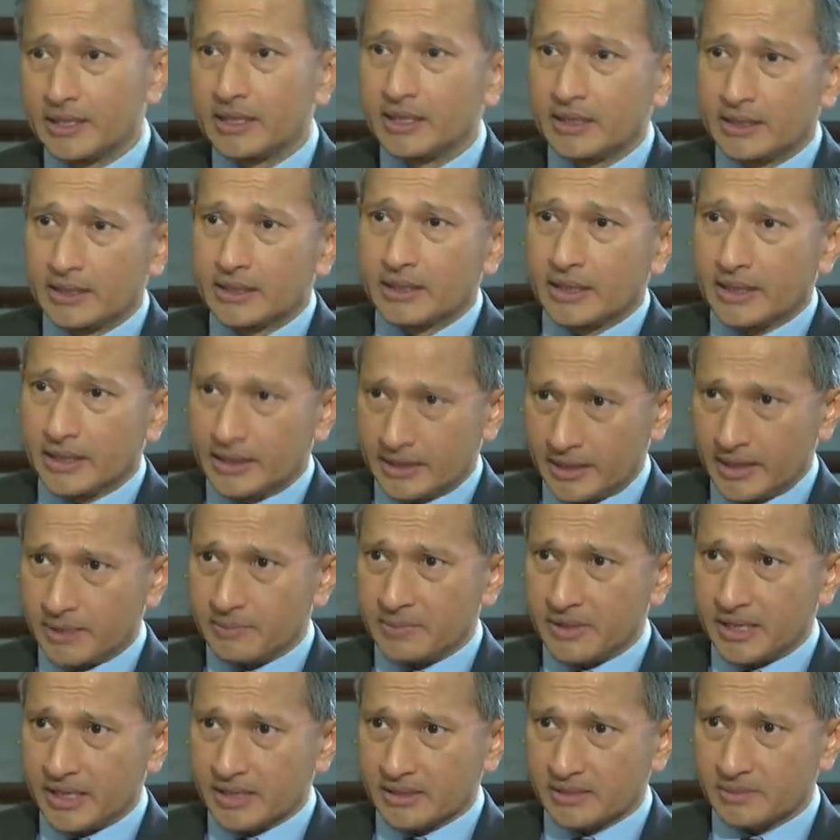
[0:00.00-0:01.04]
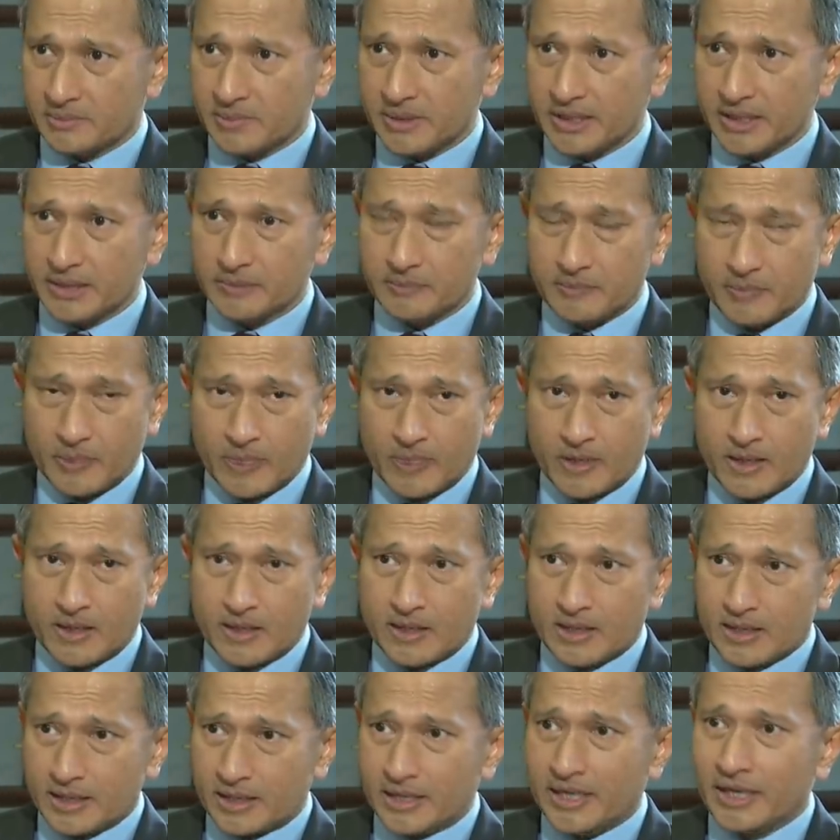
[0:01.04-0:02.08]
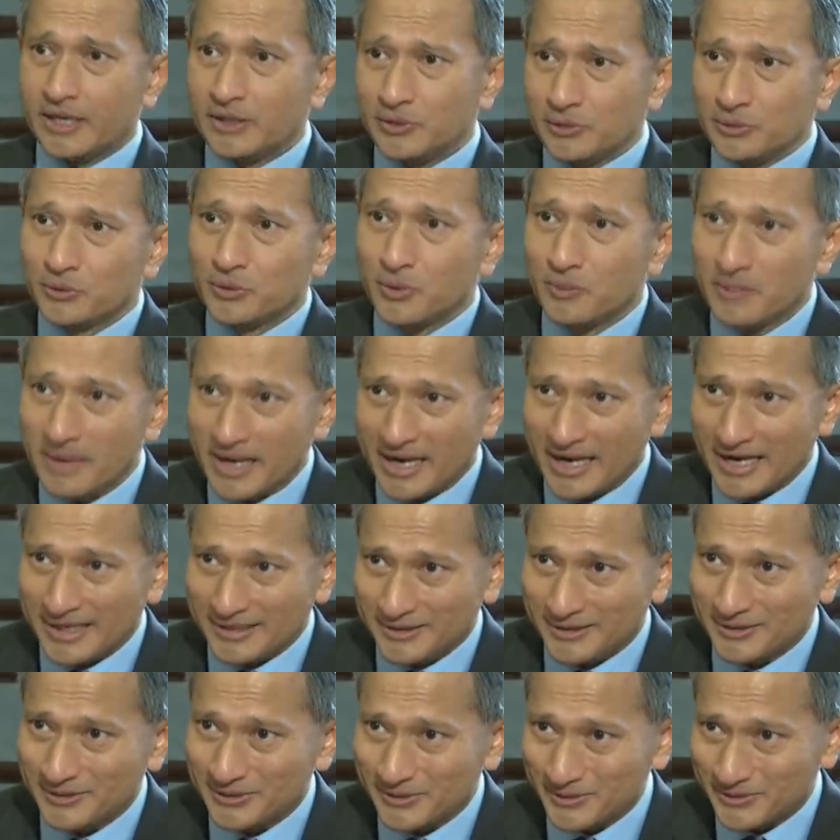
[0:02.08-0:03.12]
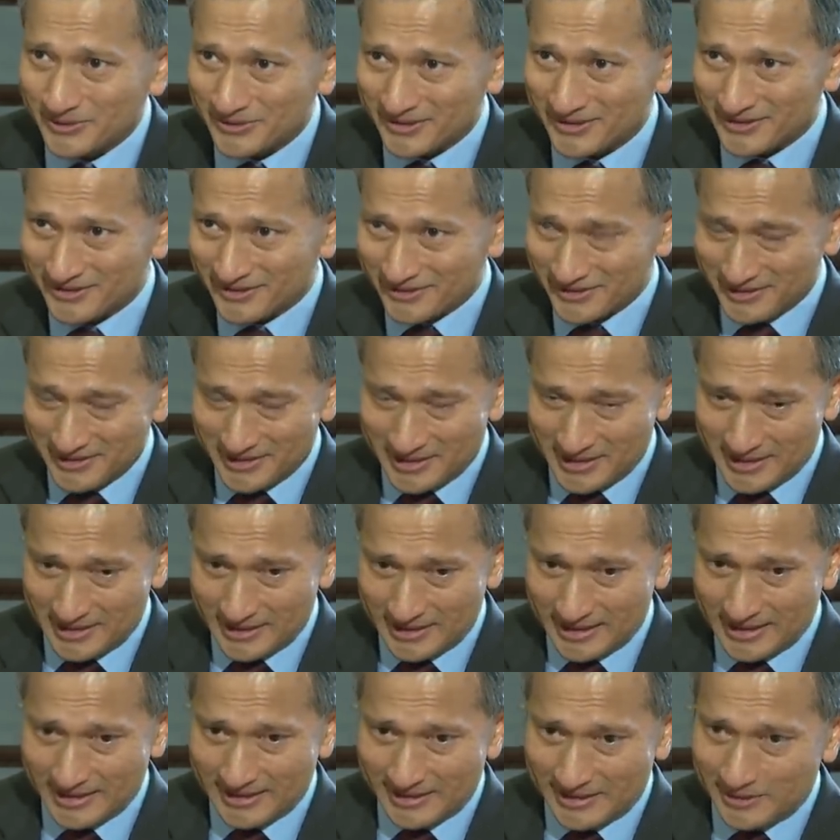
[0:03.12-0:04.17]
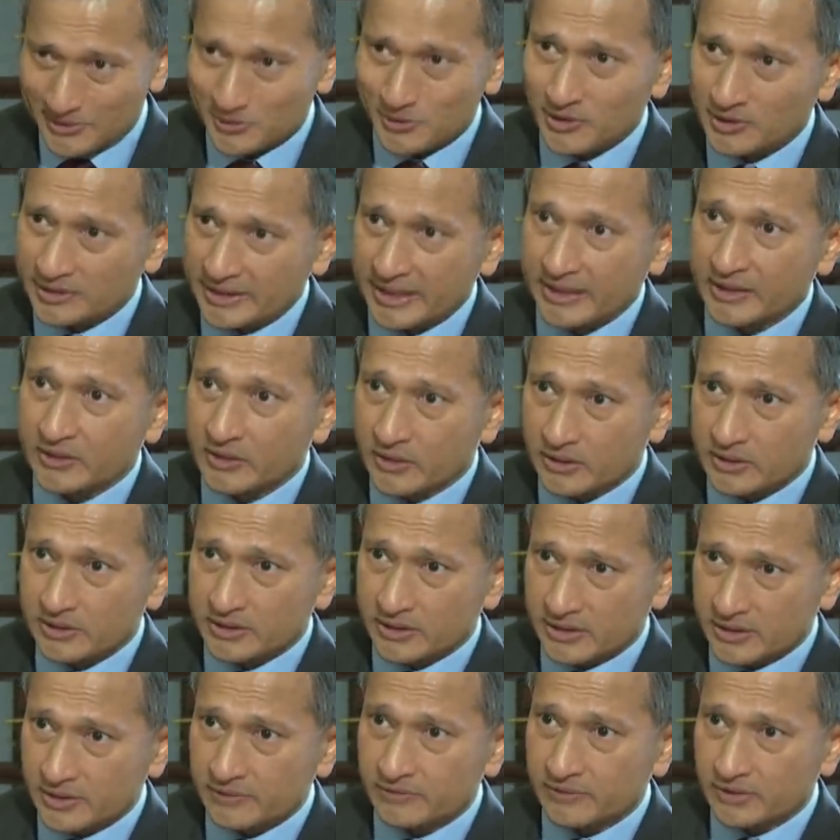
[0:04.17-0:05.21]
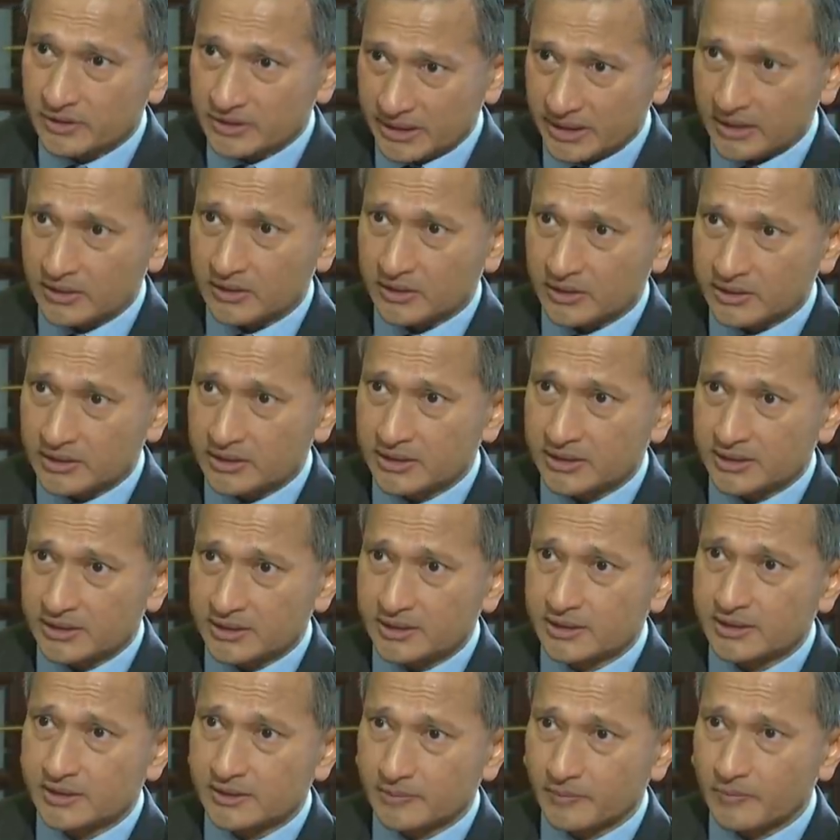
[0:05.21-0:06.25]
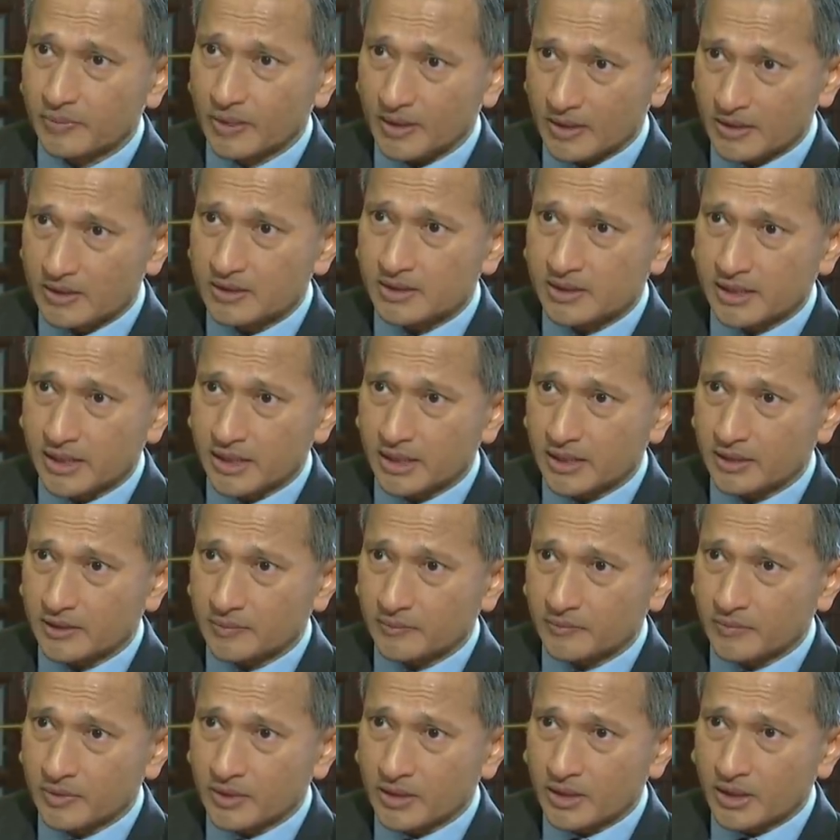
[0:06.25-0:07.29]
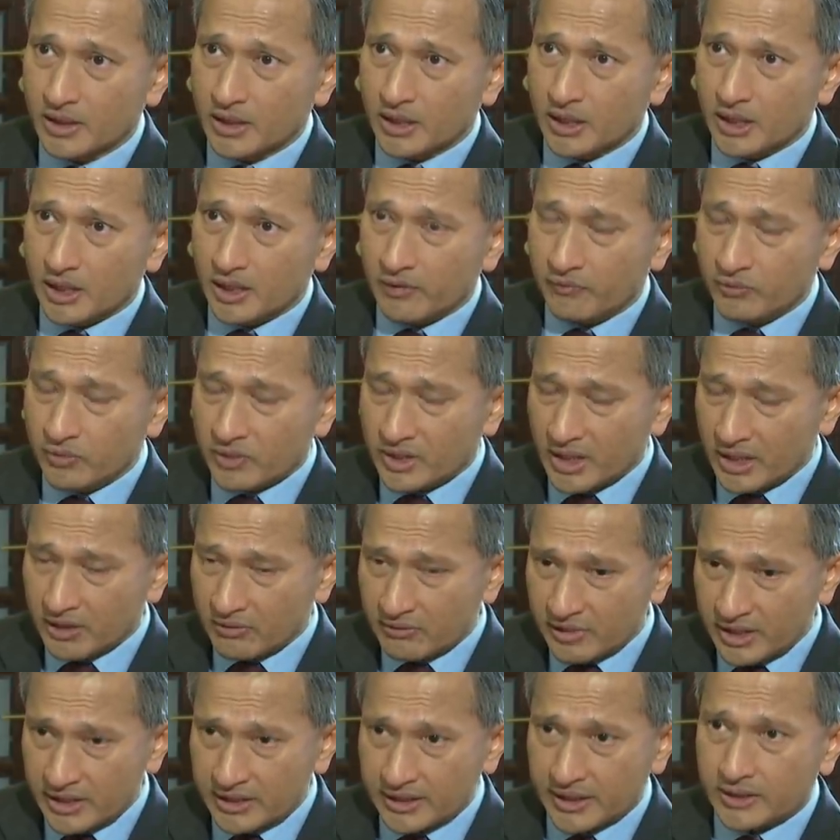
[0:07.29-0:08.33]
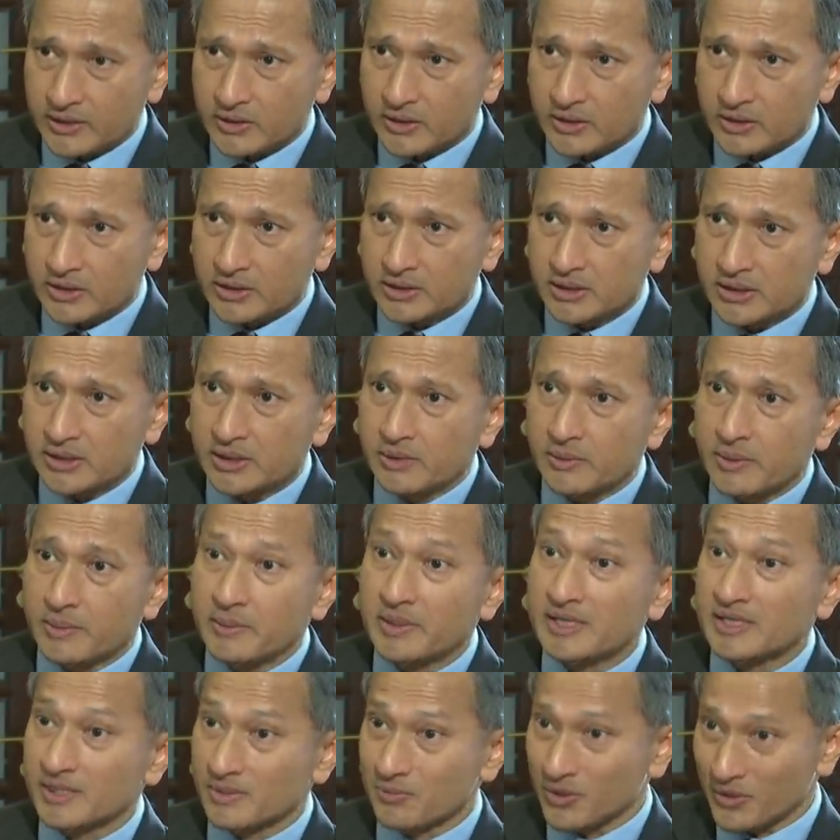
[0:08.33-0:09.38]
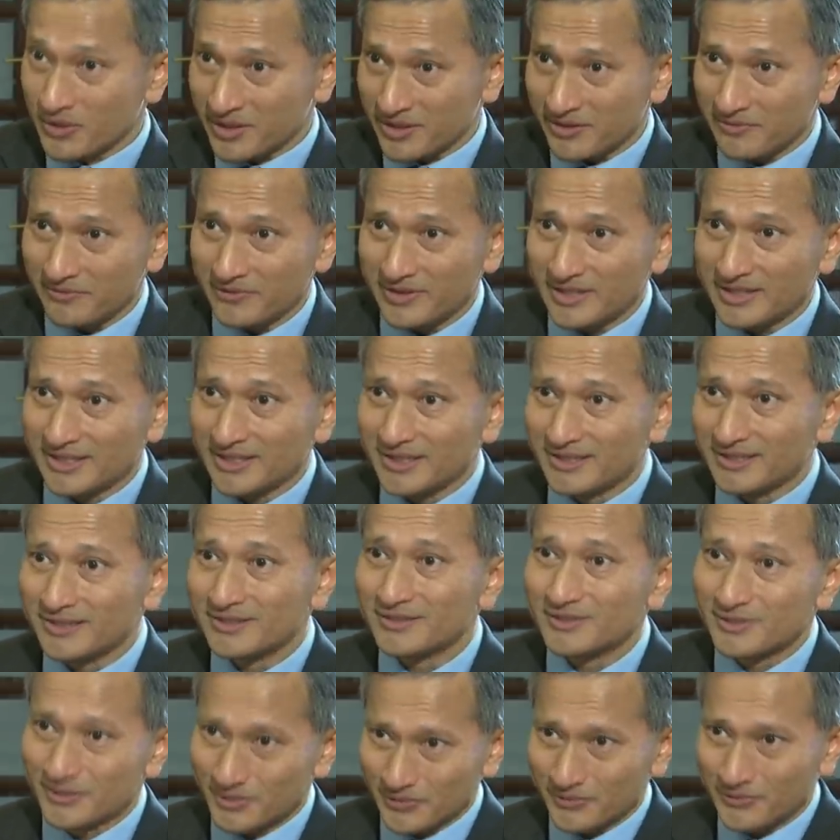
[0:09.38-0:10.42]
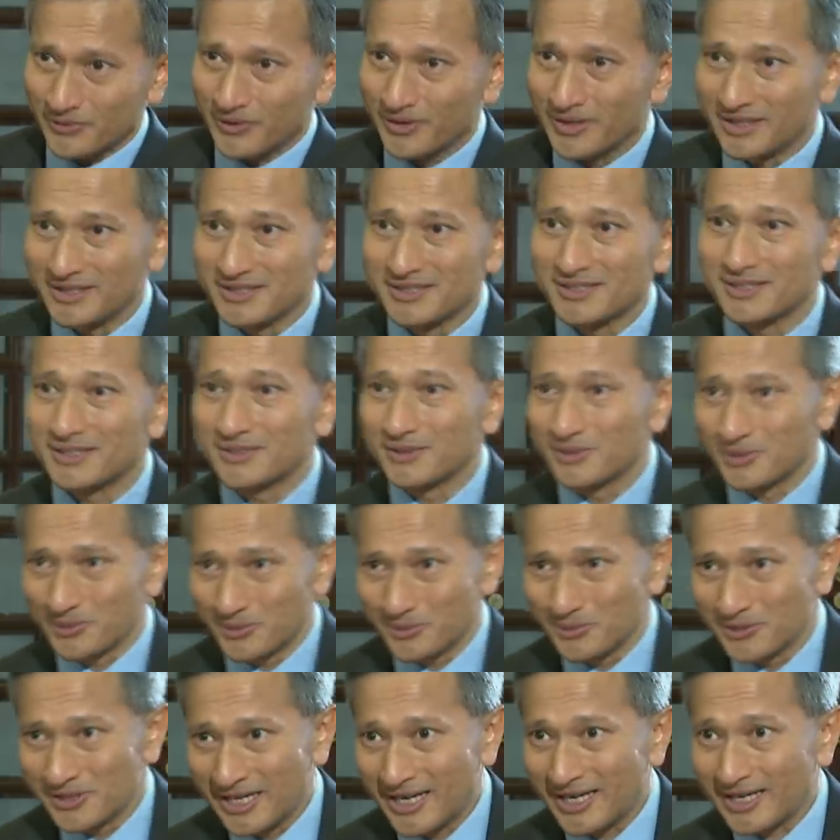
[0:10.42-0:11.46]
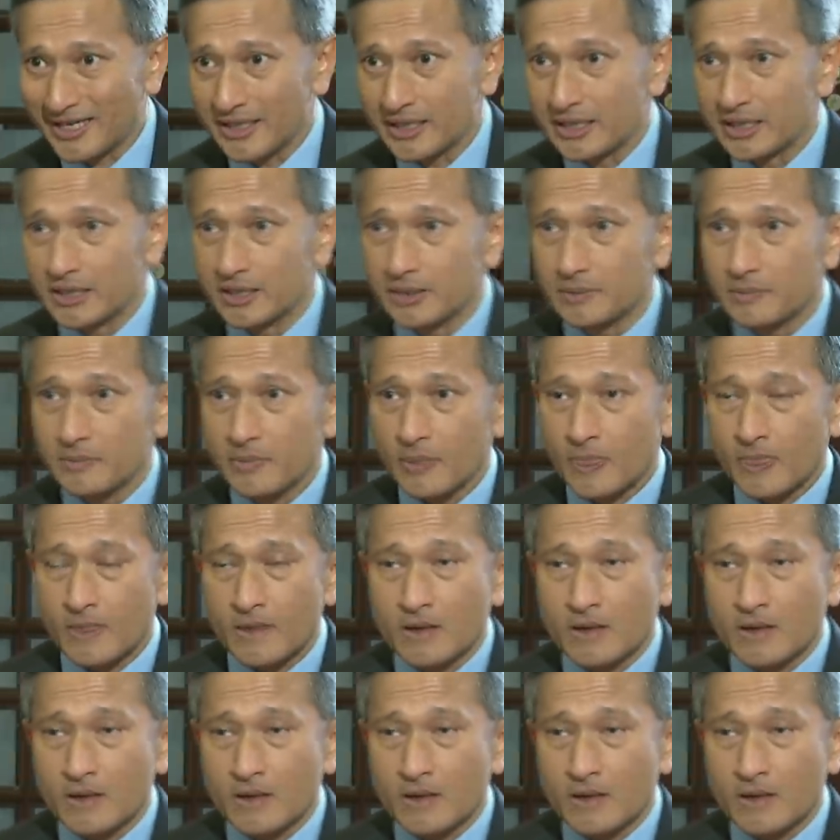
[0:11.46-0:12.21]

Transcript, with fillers: and, and let me explain. Again, you know my attitude, that it's not technology for technology's sake. If you can create technology that makes it more convenient, so for instance, to check in,